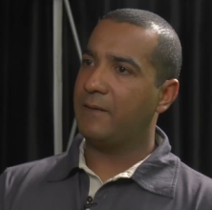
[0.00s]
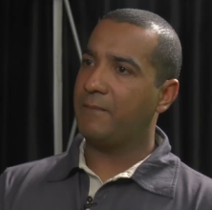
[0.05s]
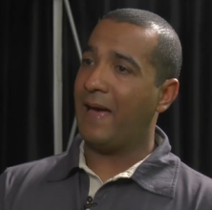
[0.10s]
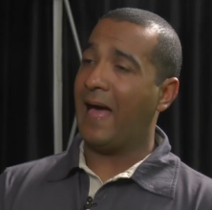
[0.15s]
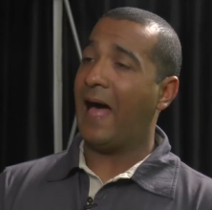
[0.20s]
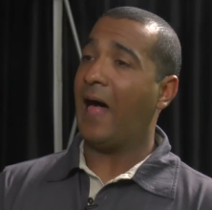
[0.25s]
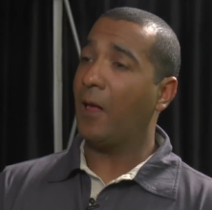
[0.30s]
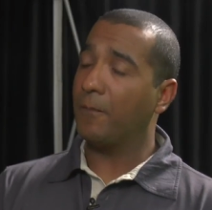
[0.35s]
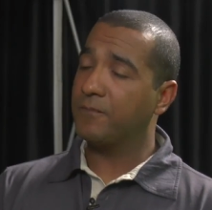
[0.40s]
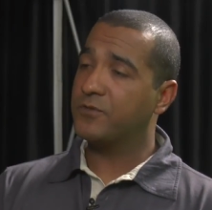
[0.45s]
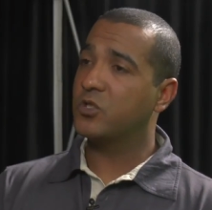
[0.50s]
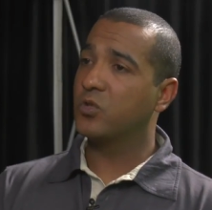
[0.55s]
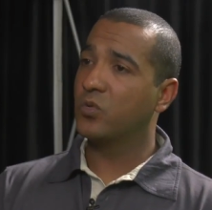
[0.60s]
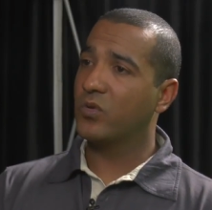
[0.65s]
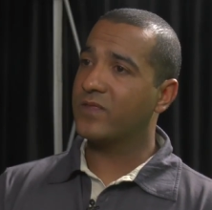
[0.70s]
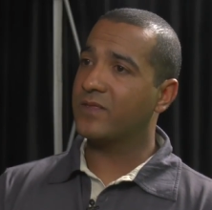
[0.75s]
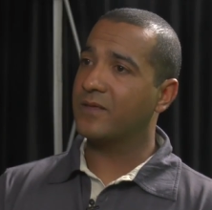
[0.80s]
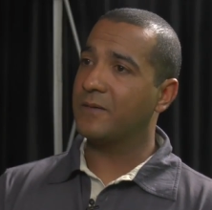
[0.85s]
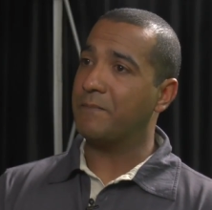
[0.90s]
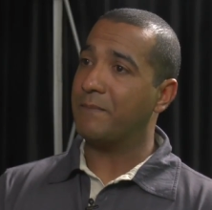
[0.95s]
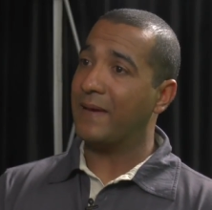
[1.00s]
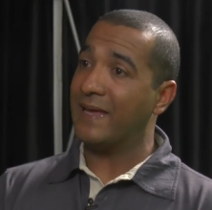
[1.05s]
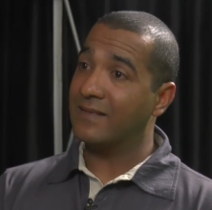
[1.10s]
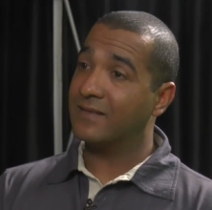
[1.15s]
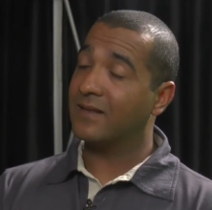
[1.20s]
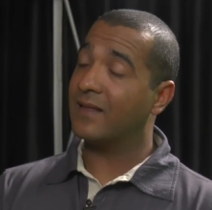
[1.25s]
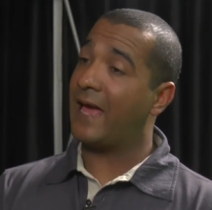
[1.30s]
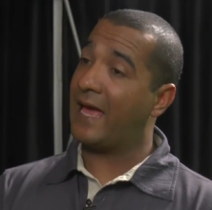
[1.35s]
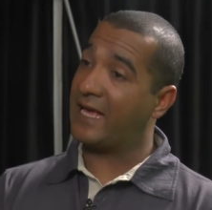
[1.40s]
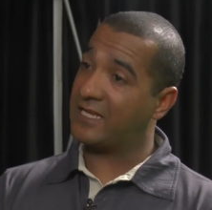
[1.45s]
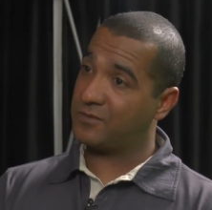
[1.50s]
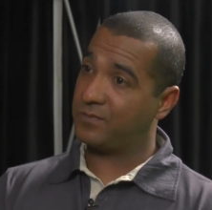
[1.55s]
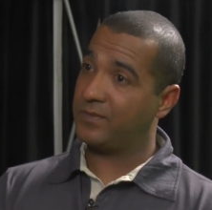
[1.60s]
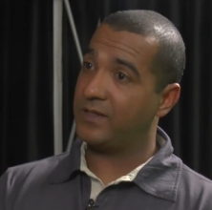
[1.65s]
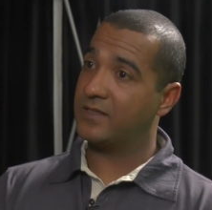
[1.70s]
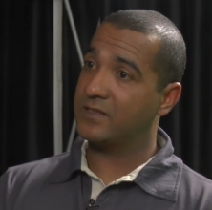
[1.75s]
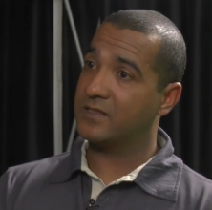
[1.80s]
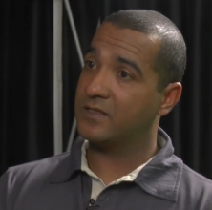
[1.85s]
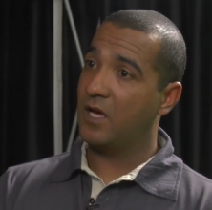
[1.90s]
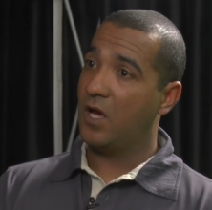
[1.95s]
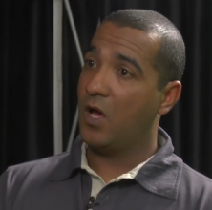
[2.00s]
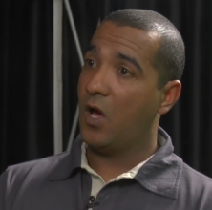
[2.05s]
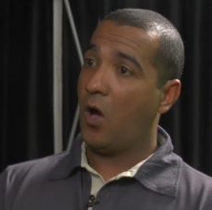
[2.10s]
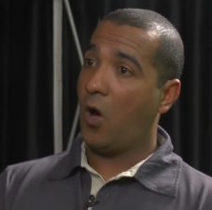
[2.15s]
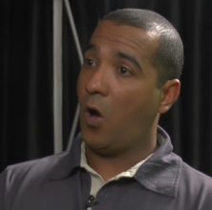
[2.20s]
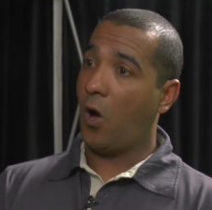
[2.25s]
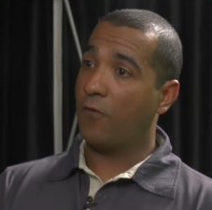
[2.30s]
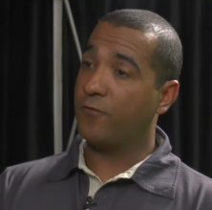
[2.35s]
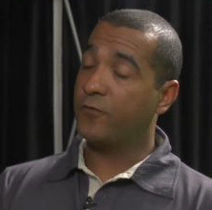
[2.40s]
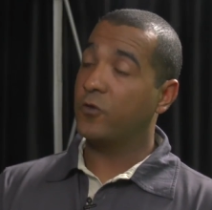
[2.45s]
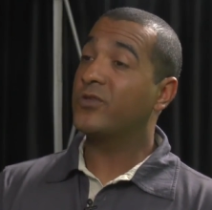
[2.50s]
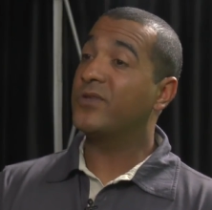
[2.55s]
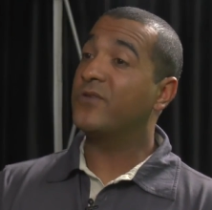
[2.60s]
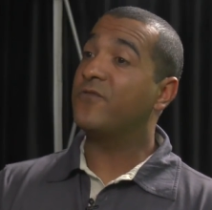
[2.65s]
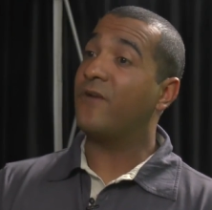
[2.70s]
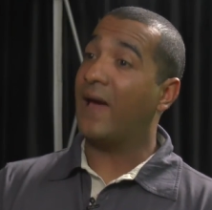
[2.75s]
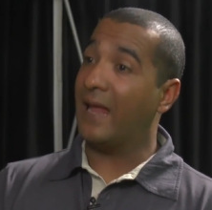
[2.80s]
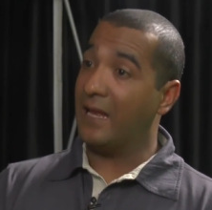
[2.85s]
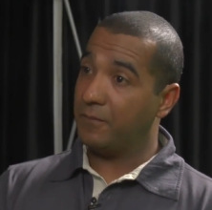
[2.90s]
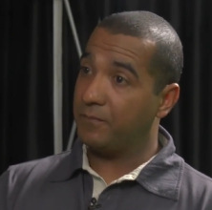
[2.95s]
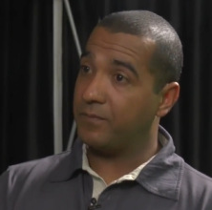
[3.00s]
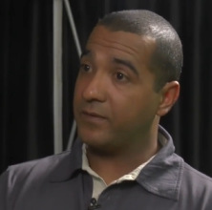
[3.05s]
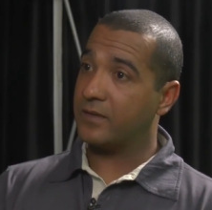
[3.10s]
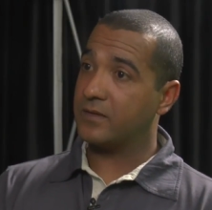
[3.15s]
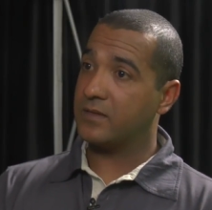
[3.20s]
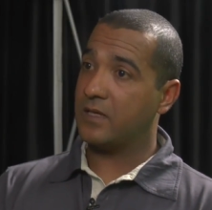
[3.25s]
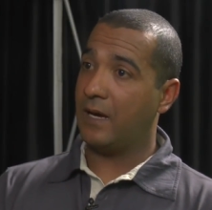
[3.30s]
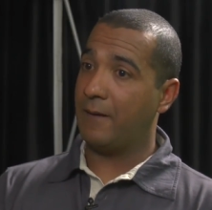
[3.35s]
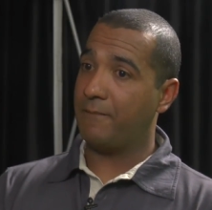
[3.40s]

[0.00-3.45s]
helps you with the mental aspects of your development.